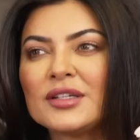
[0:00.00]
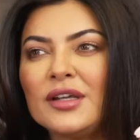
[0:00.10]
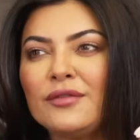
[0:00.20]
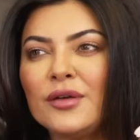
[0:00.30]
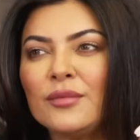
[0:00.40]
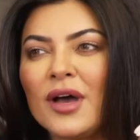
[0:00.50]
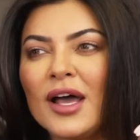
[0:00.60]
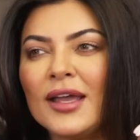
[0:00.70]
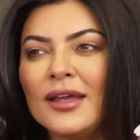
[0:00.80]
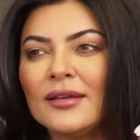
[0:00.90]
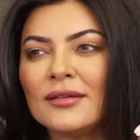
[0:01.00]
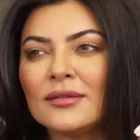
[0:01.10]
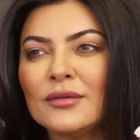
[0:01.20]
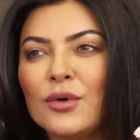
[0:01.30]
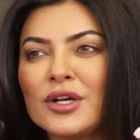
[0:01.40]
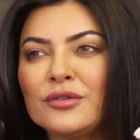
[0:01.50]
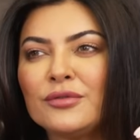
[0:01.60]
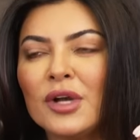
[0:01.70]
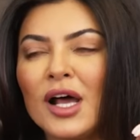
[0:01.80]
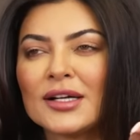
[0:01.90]
But given my
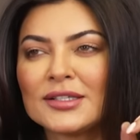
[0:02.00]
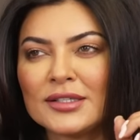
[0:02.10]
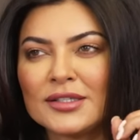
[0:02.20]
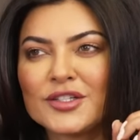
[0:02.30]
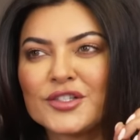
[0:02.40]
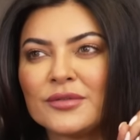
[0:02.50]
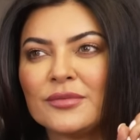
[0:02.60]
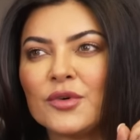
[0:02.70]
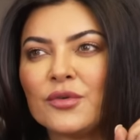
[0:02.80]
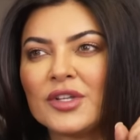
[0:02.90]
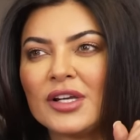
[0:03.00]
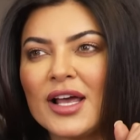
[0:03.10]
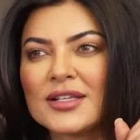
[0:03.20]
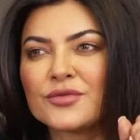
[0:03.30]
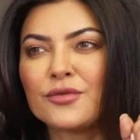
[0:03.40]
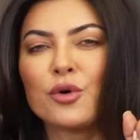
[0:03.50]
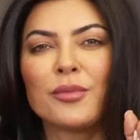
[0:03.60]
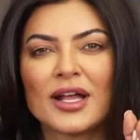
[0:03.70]
wonderful heart condition over the last four